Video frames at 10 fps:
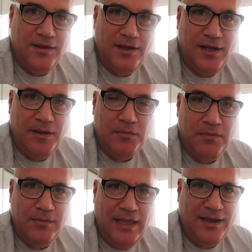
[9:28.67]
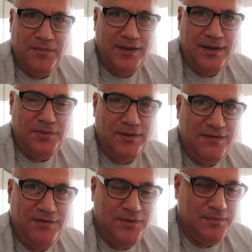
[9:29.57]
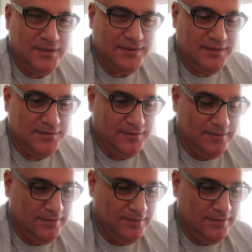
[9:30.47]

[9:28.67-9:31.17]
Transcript: That could be an unbelievable business.